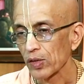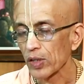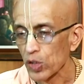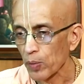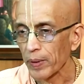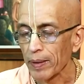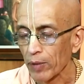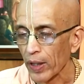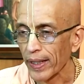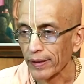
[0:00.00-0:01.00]
So the
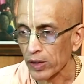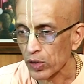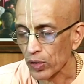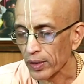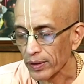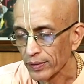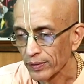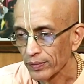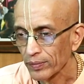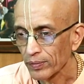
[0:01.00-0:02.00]
Supreme Lord understood
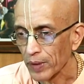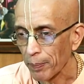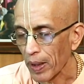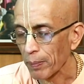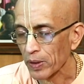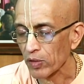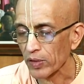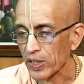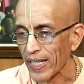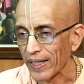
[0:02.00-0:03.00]
the purpose
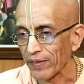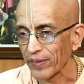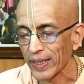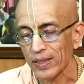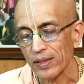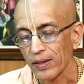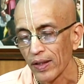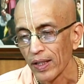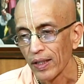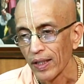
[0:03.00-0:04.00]
of the sacrifice
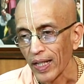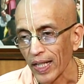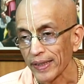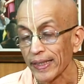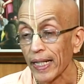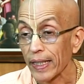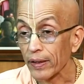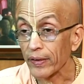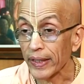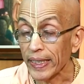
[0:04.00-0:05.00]
and he
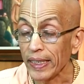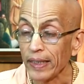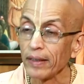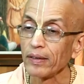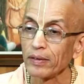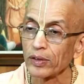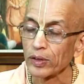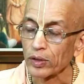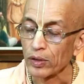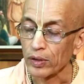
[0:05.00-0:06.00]
agreed
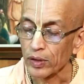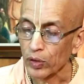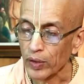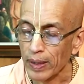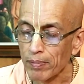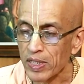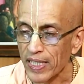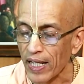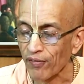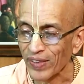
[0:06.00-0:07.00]
to
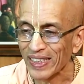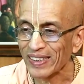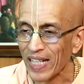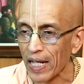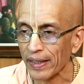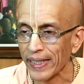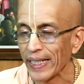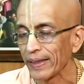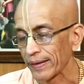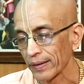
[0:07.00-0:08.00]
himself
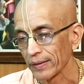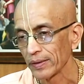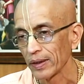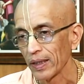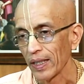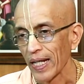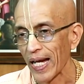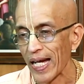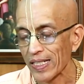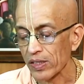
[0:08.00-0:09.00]
incarnate
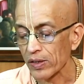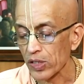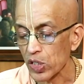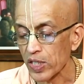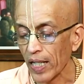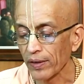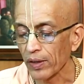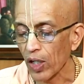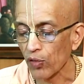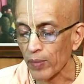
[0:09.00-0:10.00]
as the
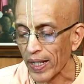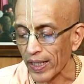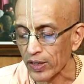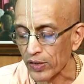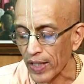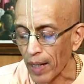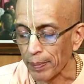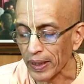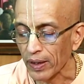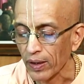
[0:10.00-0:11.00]
son of Maharaj
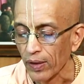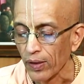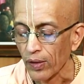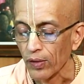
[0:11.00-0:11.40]
Nabhi